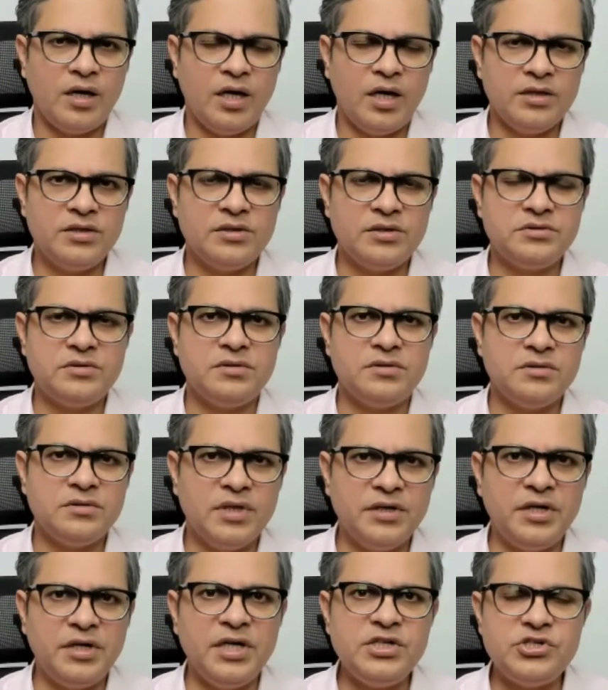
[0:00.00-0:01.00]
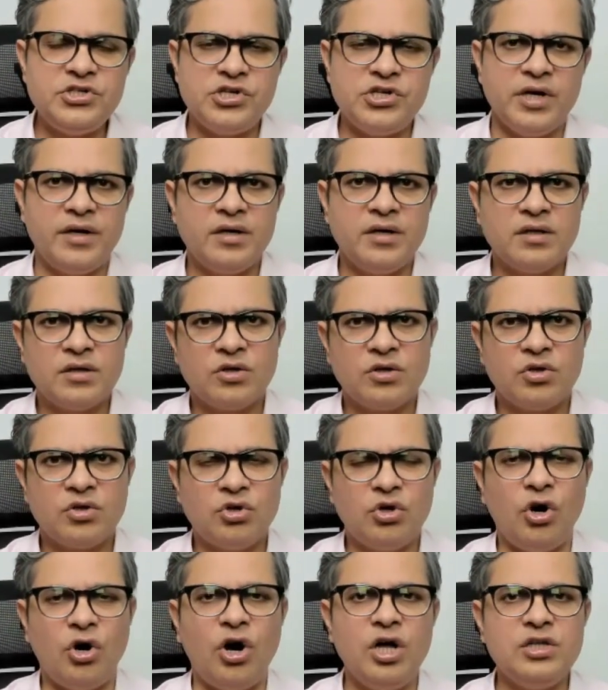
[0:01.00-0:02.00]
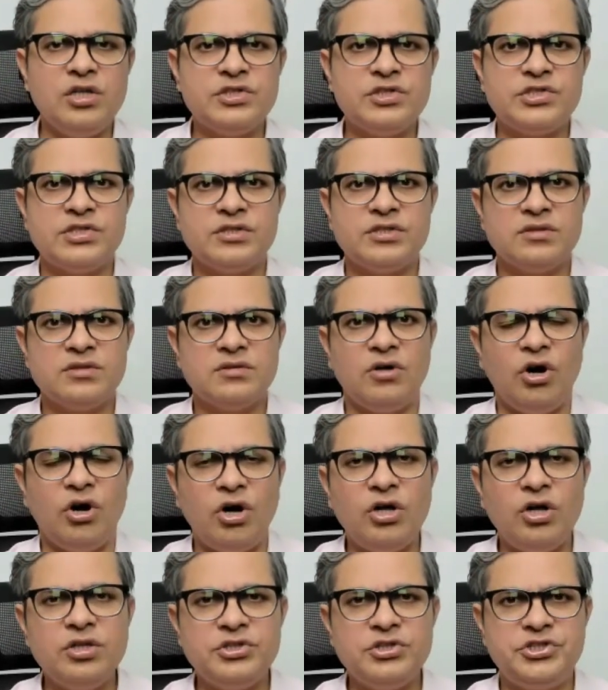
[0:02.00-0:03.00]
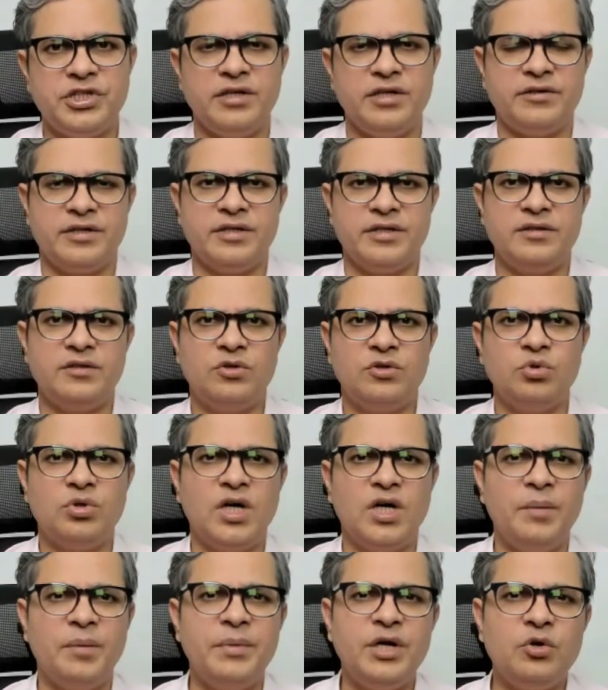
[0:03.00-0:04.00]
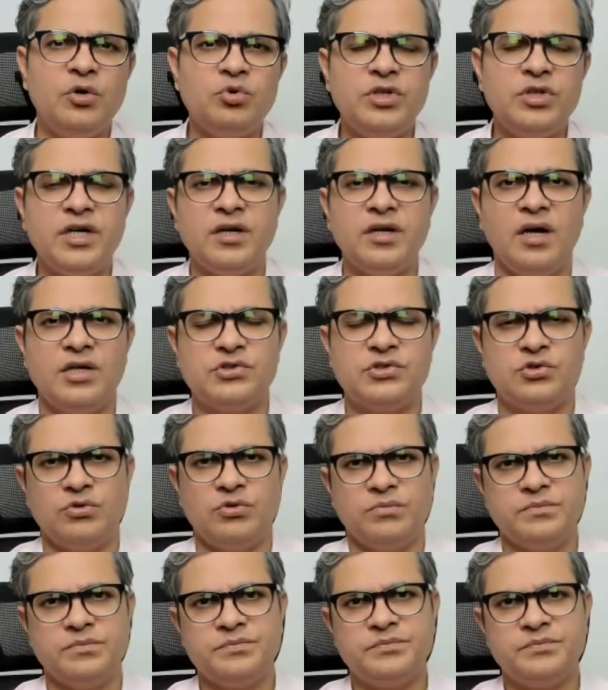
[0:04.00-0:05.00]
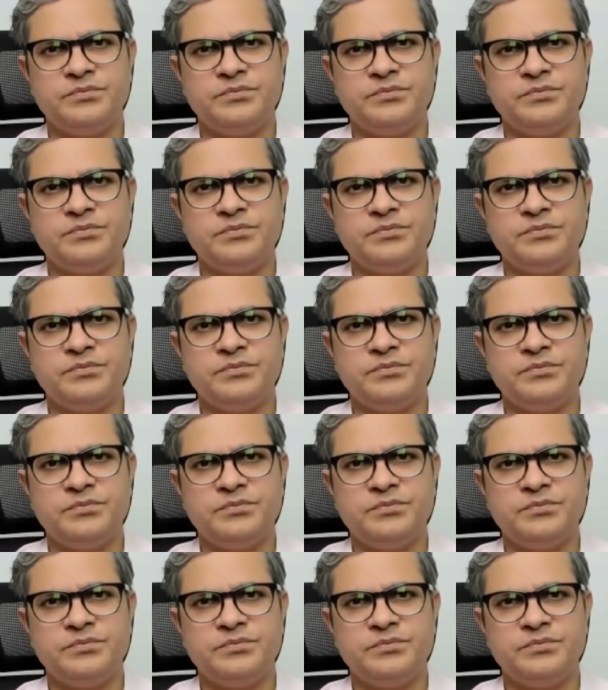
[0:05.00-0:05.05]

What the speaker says: The teacher calls all children to come into the classroom.